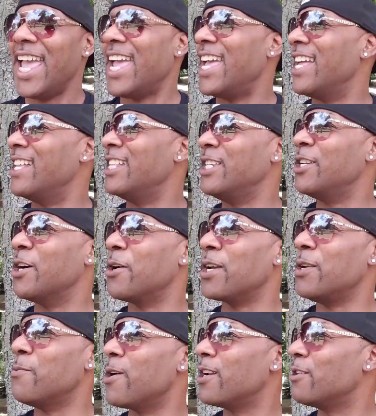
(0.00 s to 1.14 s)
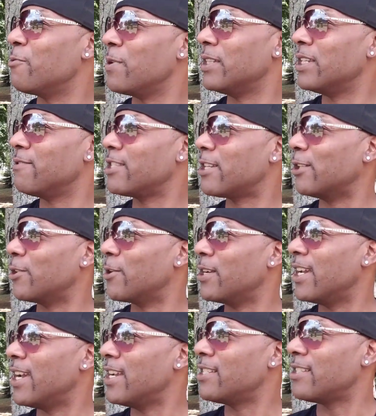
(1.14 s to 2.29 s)
and he wanted to relive his glory
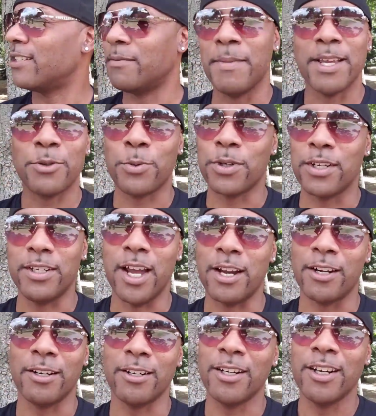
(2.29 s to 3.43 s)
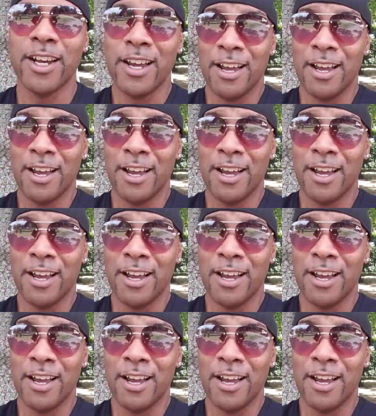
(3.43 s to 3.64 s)
days and mess with a younger